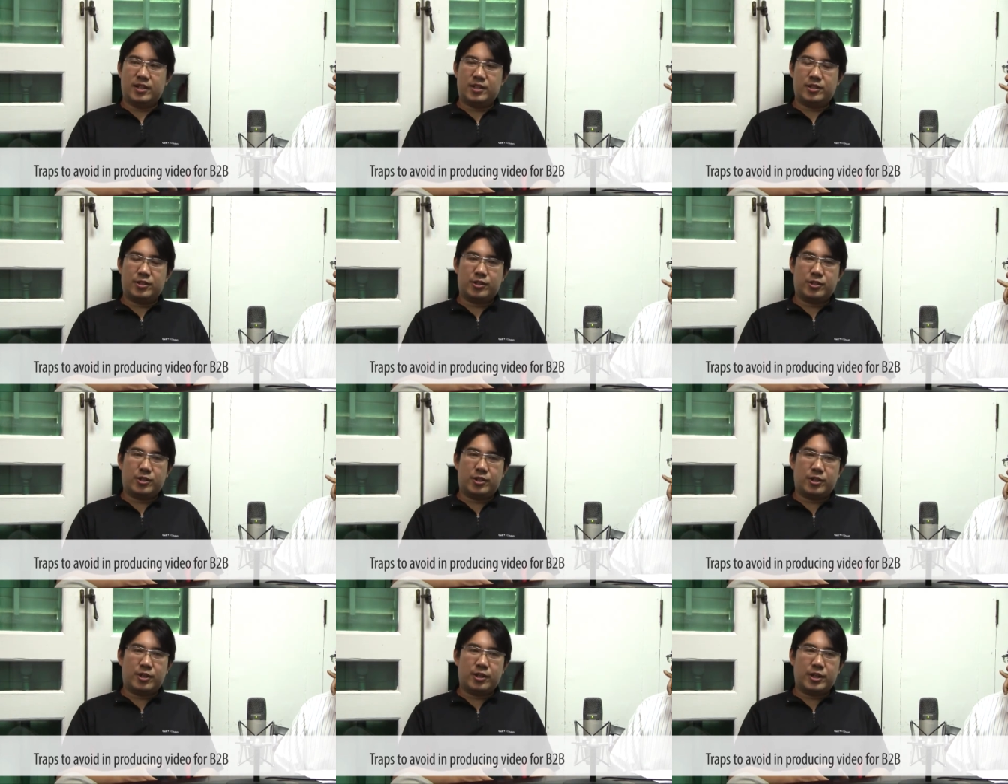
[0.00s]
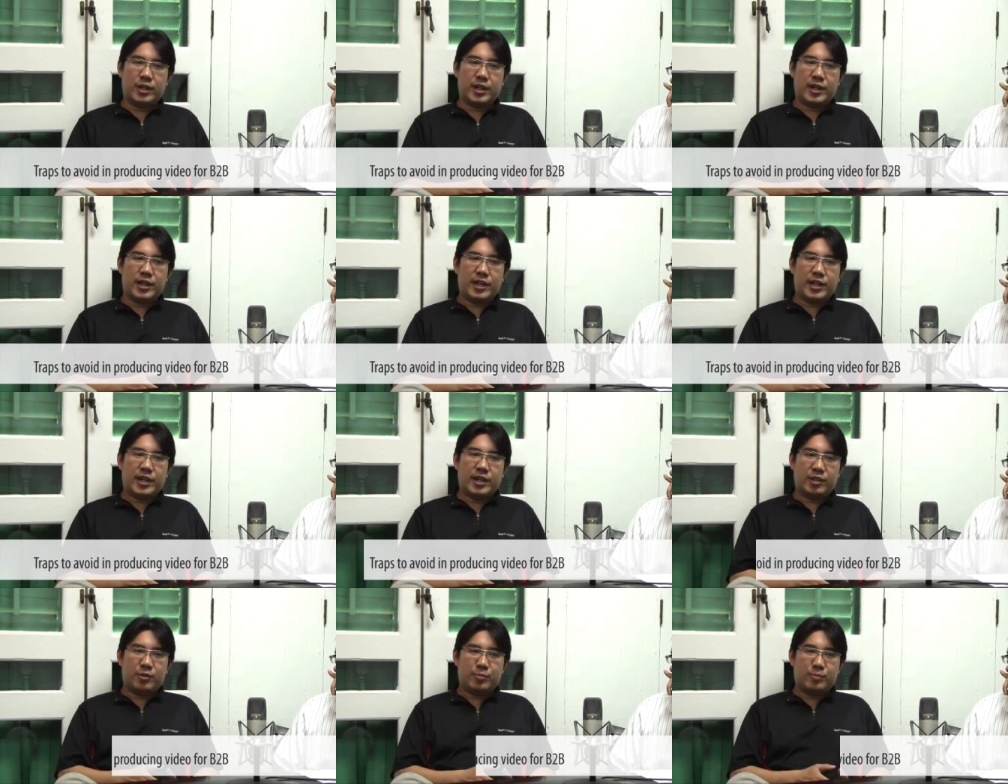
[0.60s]
So
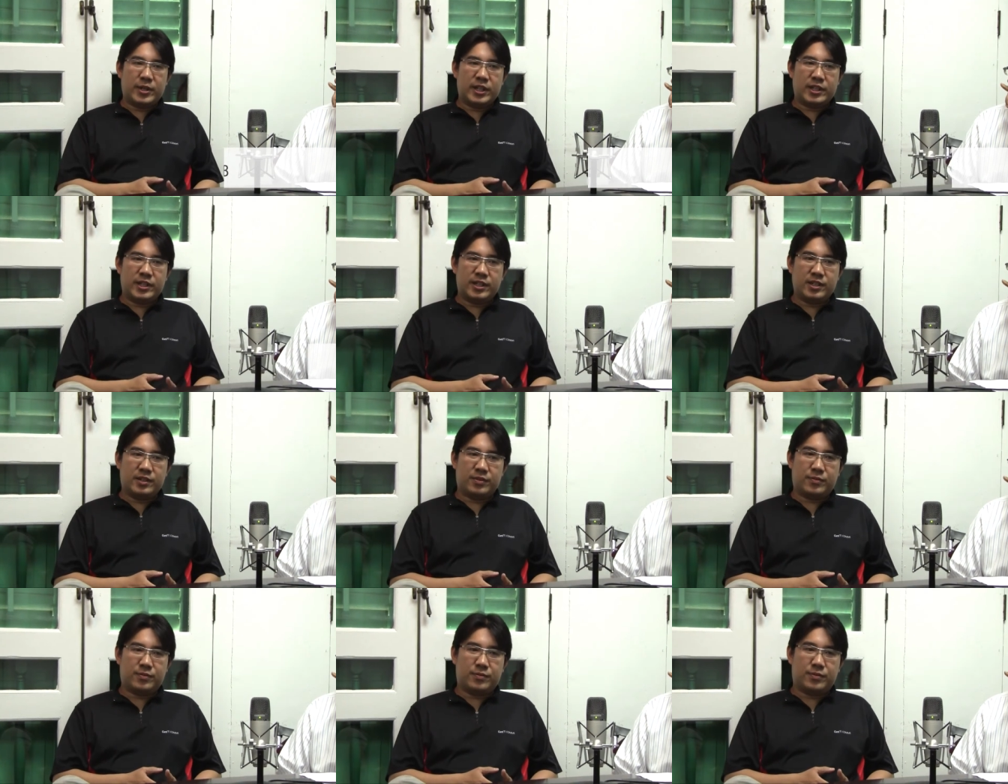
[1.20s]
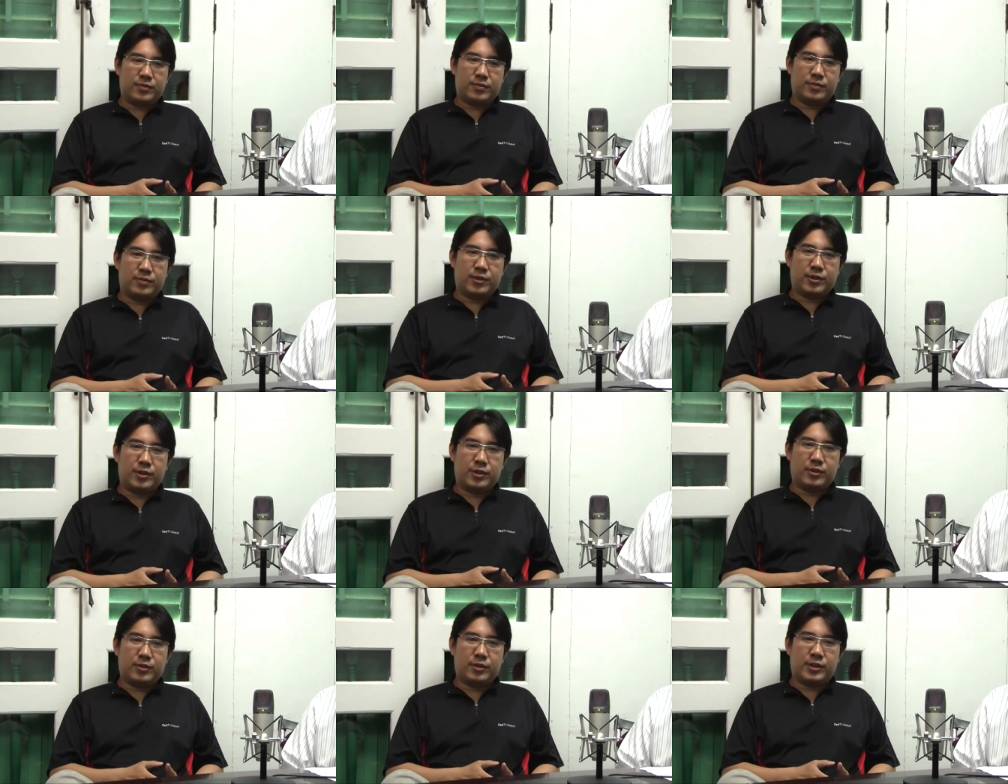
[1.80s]
it's better if
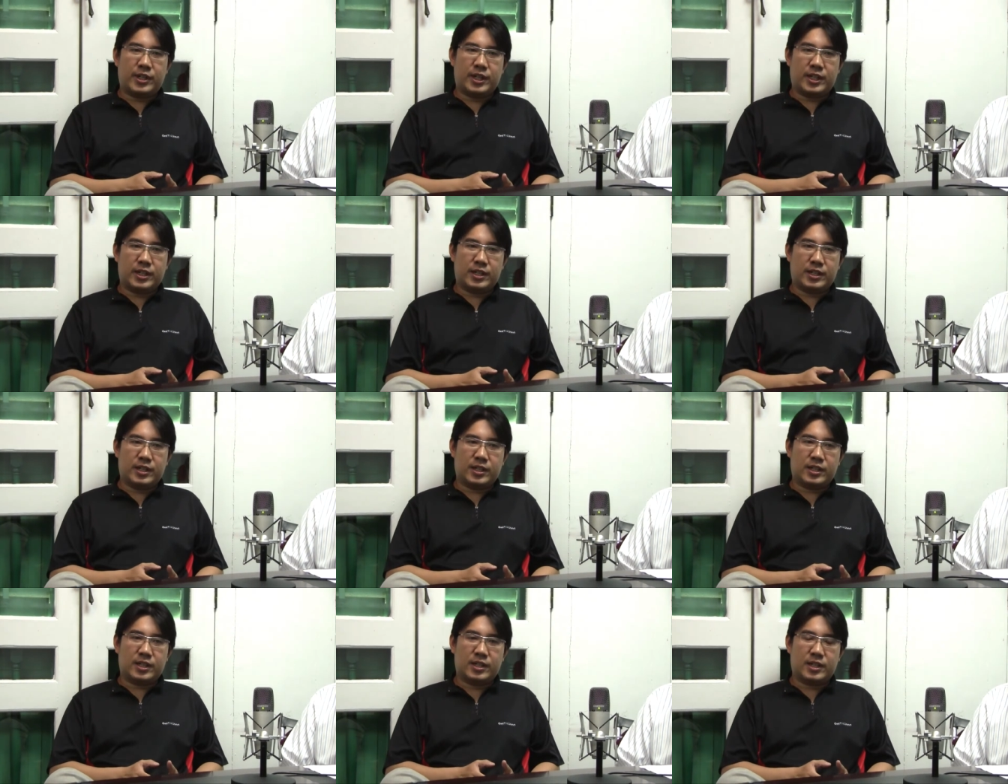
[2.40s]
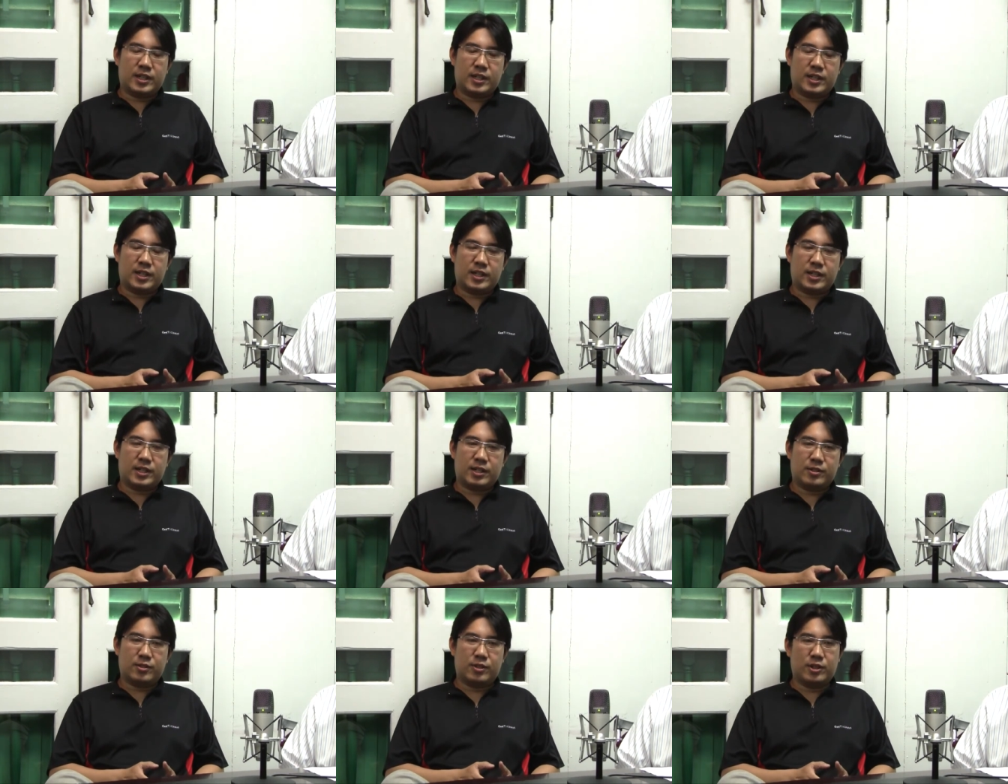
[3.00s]
you can,
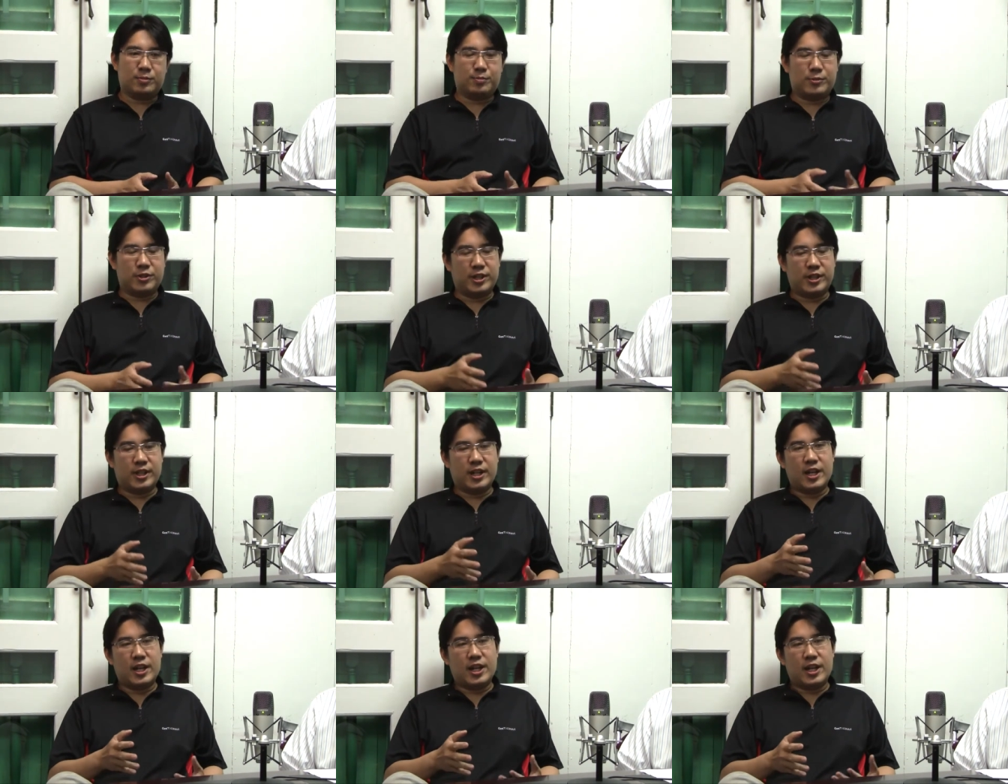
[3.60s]
how should I put it?